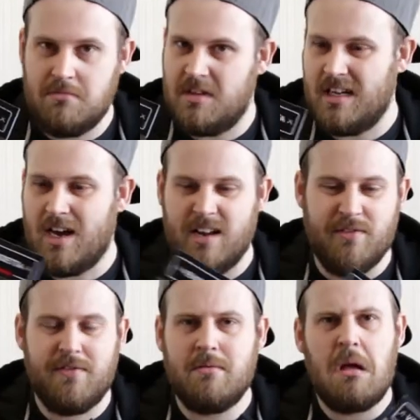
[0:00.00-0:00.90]
the kind
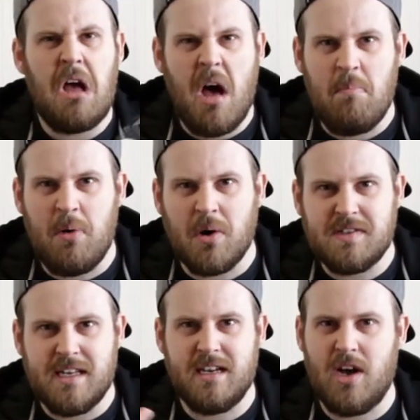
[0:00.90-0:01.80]
of
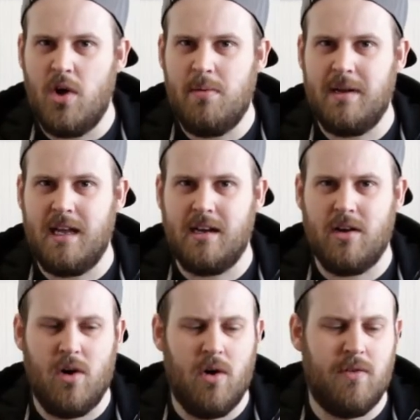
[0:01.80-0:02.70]
unboxing, opening
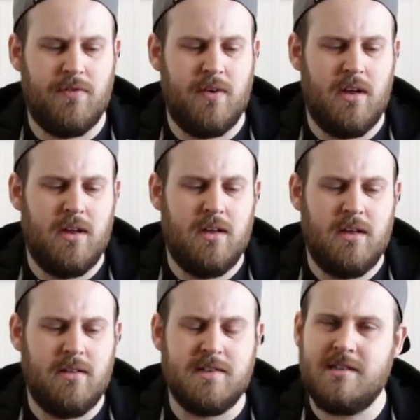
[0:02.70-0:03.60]
of
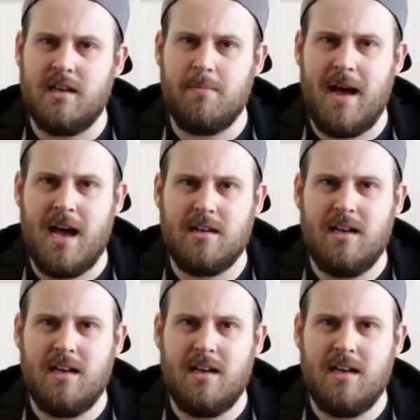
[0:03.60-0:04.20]
the sticker pack.